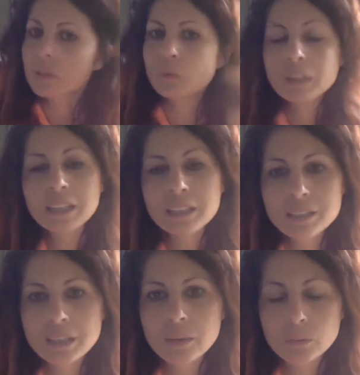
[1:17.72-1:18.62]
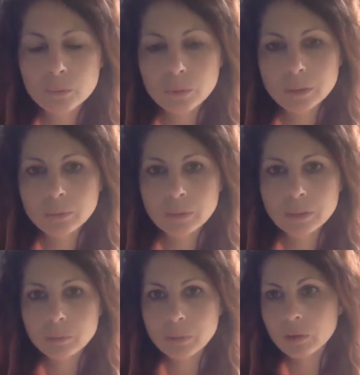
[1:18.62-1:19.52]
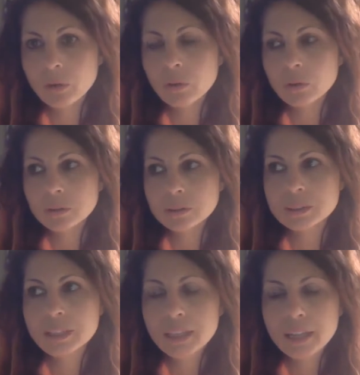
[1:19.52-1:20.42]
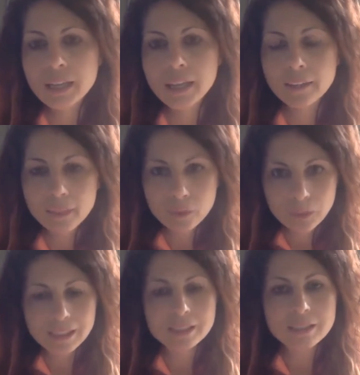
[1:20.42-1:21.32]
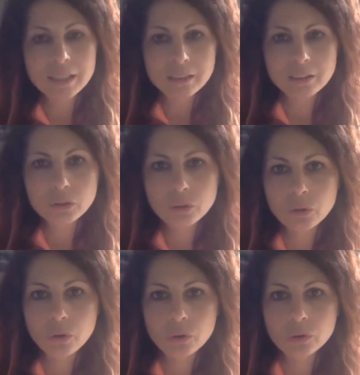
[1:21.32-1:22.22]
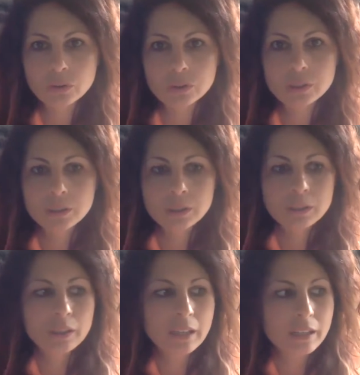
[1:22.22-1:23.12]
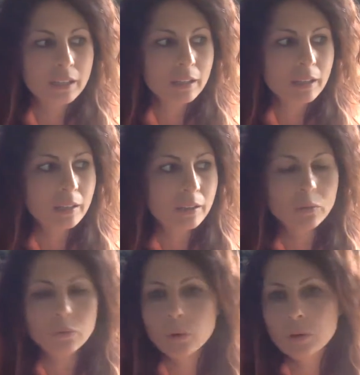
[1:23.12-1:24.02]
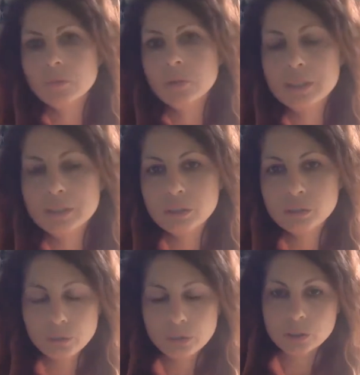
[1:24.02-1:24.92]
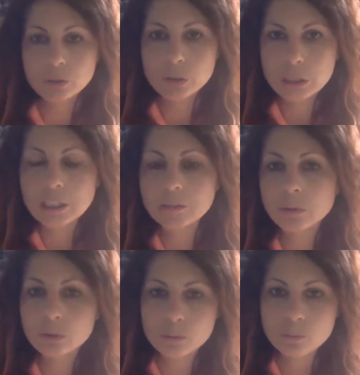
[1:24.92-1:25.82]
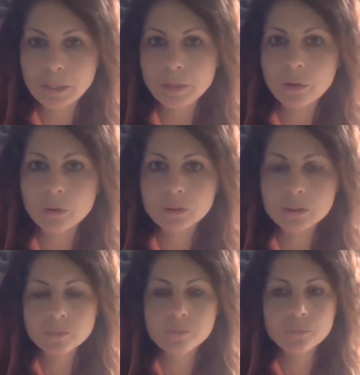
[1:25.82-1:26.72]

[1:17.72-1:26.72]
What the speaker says: We can set really, really big goals, and then we can set little goals in the forefront in order to achieve those big goals.